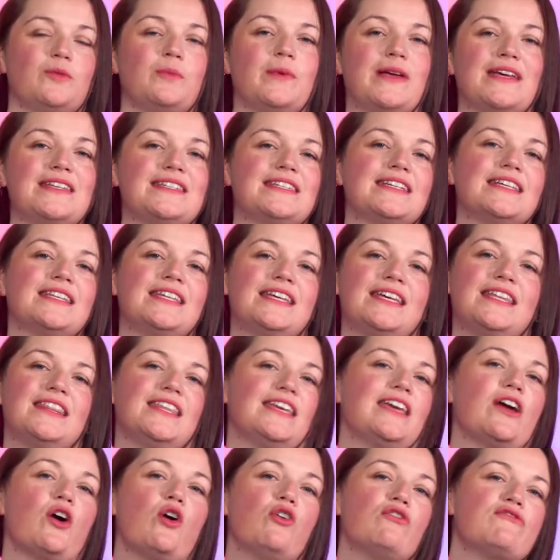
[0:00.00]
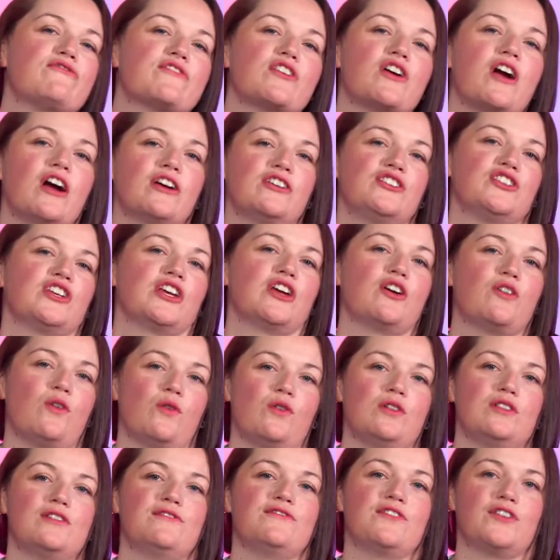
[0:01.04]
basically, the overarching
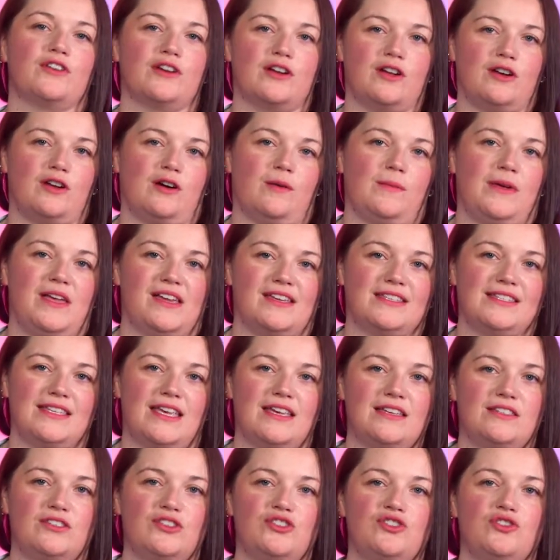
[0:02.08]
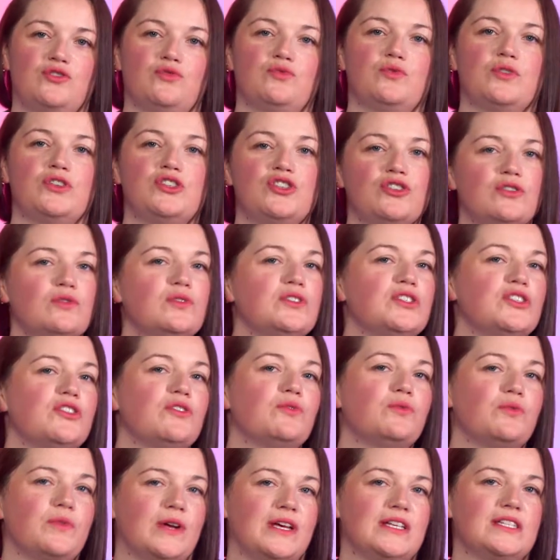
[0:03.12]
goal of ergonomics is to reduce the
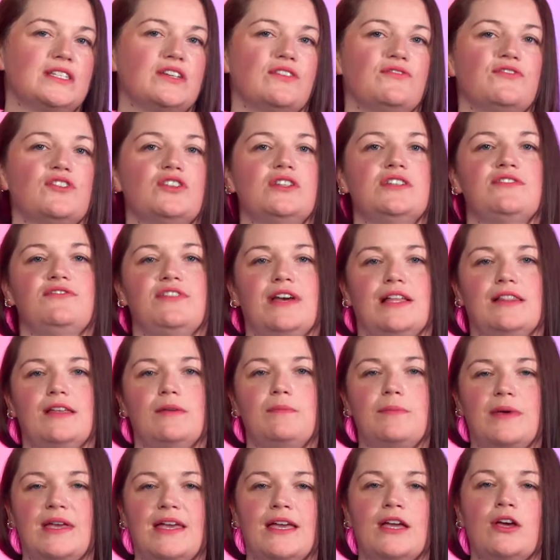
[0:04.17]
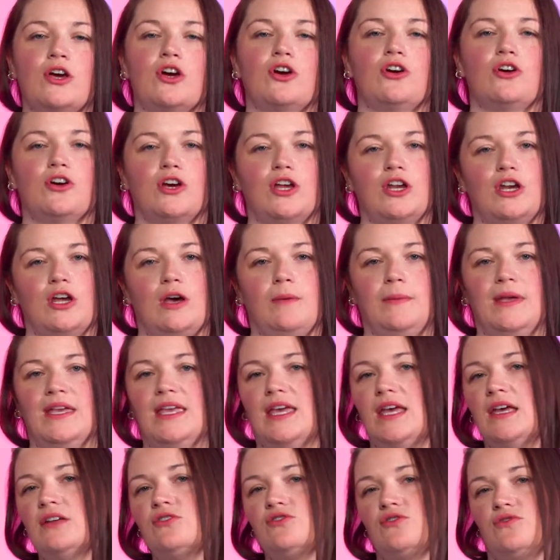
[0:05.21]
risk for developing ergonomic
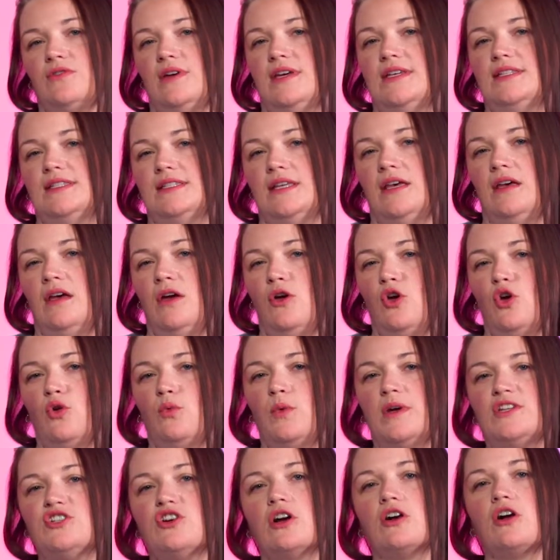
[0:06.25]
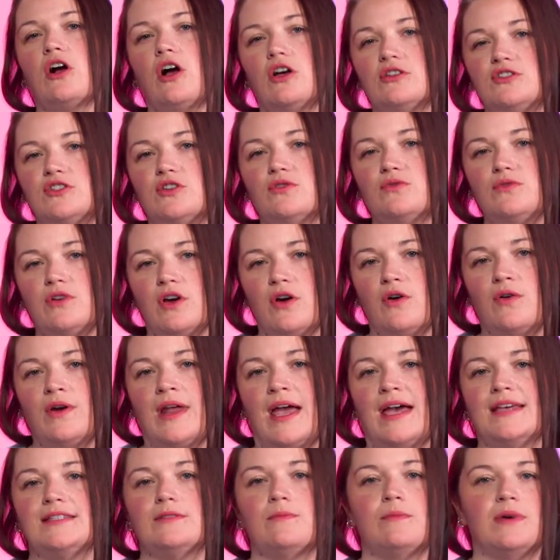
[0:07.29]
injuries, which are also known
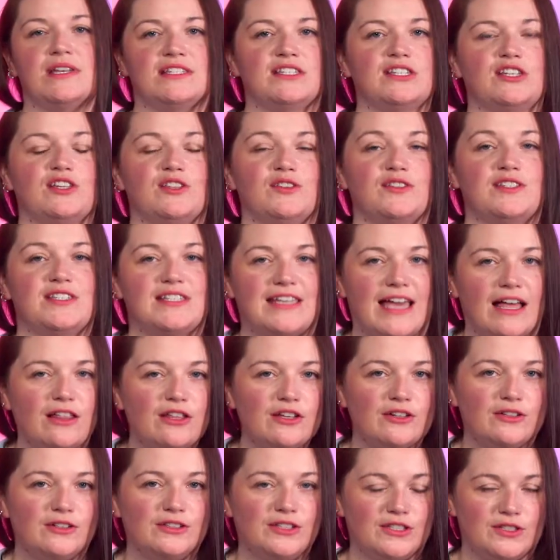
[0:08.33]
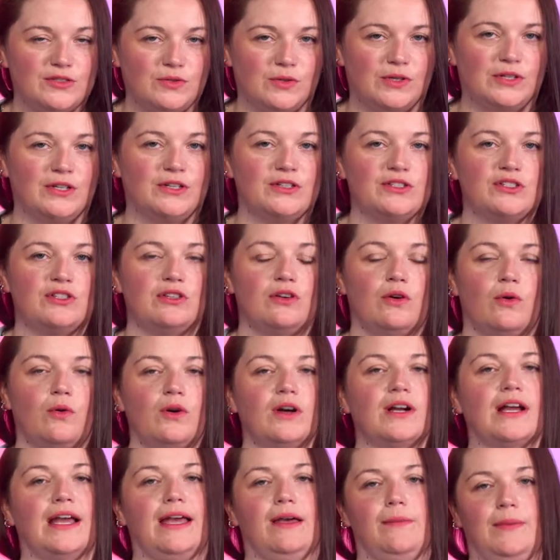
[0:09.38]
as musculoskeletal disorders,
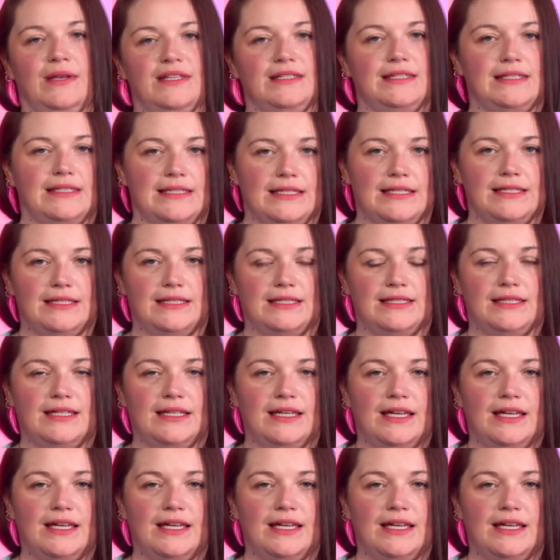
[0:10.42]
or MSDs.